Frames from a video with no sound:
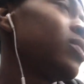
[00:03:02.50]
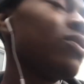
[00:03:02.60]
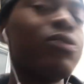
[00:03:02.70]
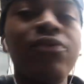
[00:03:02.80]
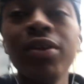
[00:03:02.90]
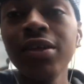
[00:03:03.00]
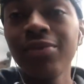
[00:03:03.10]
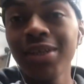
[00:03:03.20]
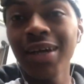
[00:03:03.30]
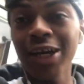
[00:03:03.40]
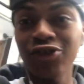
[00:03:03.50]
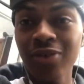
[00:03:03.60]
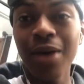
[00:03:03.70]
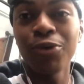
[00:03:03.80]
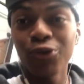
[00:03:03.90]
Yo, Philly really got
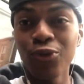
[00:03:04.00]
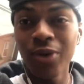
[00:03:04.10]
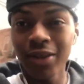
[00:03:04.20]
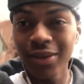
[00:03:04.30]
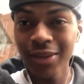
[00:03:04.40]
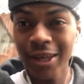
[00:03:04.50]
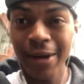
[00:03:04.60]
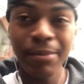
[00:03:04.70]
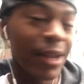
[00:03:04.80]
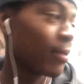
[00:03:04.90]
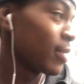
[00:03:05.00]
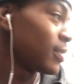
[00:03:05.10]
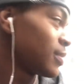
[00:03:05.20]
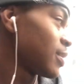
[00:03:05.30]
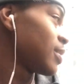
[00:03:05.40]
tropical weather. Like, I'm not even
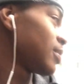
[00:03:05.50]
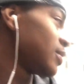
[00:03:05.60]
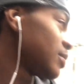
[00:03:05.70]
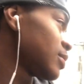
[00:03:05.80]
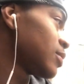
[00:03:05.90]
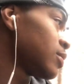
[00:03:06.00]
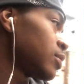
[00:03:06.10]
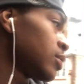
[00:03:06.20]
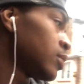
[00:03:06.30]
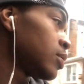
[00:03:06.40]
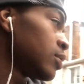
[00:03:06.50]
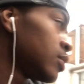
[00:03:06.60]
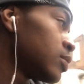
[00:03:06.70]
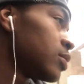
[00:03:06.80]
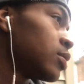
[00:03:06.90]
understanding this.
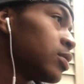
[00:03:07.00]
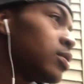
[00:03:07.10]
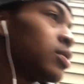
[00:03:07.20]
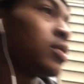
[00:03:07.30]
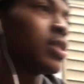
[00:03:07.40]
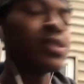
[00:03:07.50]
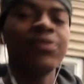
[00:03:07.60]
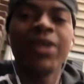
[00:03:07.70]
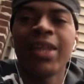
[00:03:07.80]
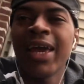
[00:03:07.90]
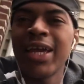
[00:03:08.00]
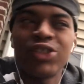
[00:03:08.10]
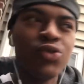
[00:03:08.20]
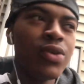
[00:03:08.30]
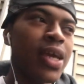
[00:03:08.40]
Just for the
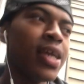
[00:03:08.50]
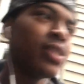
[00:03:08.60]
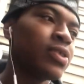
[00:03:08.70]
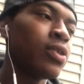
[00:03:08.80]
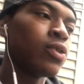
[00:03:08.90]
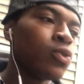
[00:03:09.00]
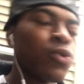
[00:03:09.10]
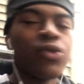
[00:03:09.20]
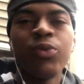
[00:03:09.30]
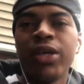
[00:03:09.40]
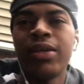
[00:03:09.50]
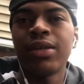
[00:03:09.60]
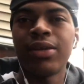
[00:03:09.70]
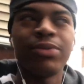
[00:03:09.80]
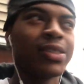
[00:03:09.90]
last two days during the
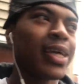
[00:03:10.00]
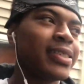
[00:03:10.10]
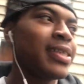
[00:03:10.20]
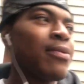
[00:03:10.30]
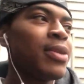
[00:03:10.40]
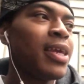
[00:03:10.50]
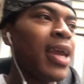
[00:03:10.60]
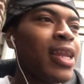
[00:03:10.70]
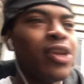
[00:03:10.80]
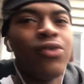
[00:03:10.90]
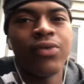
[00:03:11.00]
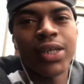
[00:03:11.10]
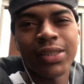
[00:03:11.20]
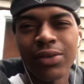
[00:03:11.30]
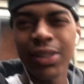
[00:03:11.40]
weekend, it was like 70, 80
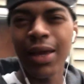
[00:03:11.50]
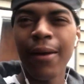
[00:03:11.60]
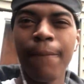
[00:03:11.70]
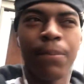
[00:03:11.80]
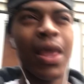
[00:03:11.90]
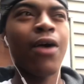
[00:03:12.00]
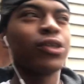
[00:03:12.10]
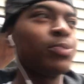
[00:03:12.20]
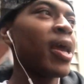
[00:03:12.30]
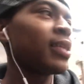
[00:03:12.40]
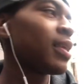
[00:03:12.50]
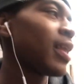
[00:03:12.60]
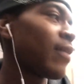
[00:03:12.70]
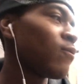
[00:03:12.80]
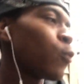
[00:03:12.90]
degrees outside. Now it's back to
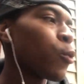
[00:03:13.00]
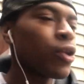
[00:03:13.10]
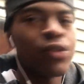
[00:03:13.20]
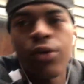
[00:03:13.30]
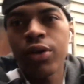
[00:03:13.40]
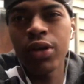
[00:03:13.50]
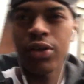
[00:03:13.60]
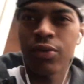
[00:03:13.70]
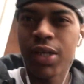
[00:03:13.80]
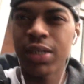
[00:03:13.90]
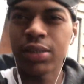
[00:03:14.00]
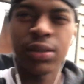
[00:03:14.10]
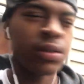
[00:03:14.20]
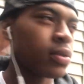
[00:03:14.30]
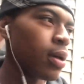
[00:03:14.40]
like 40, 30 degrees.
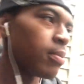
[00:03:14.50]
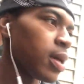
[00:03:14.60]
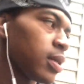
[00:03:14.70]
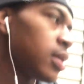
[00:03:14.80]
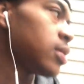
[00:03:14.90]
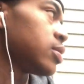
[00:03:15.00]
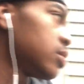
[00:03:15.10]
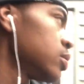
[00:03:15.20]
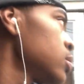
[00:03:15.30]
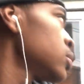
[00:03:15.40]
I'm not getting this.